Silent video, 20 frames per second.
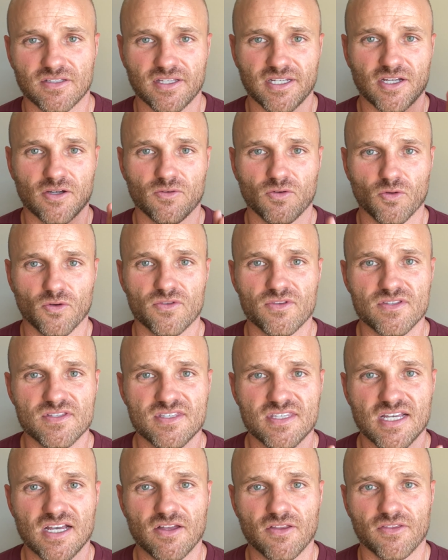They go north and
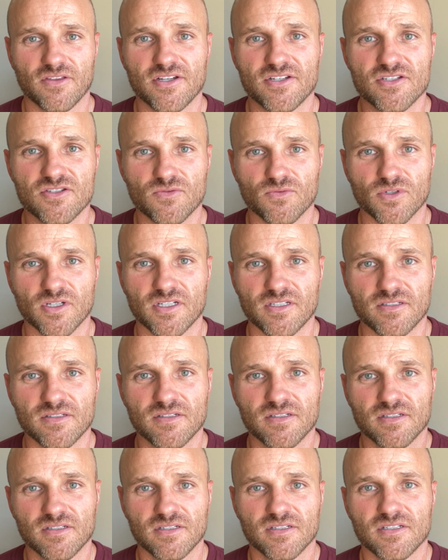south. They just run
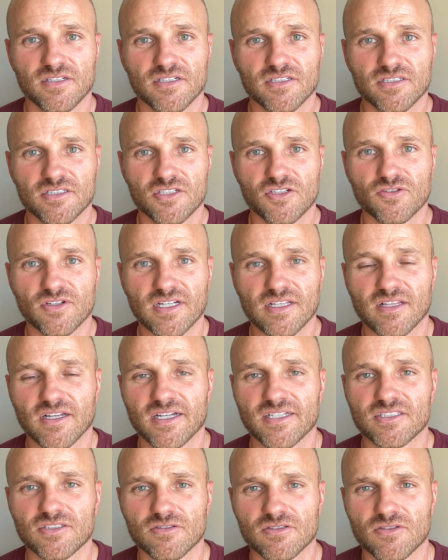straight
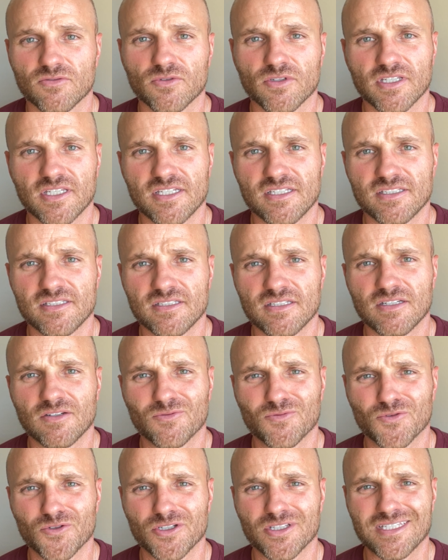lines, so it's a
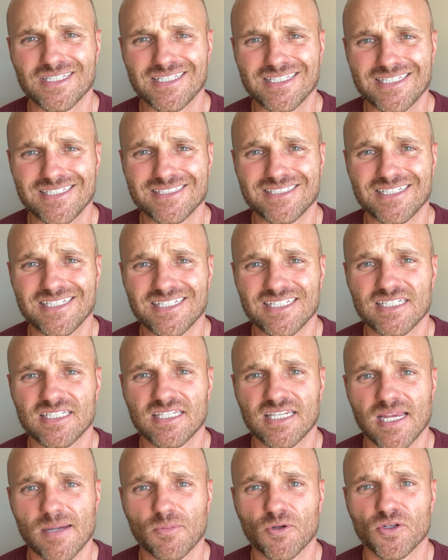really easy
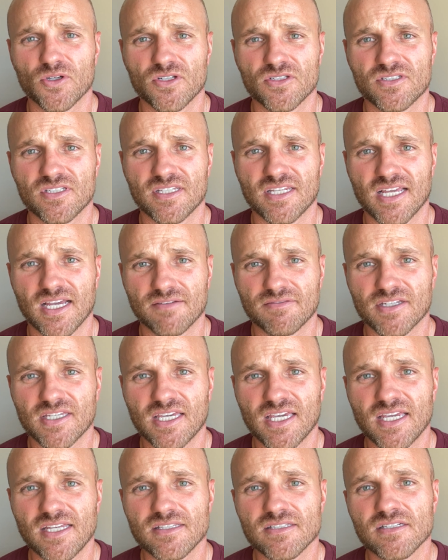neighborhood to
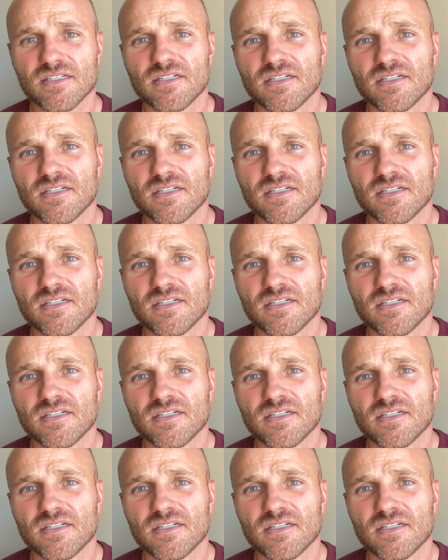navigate.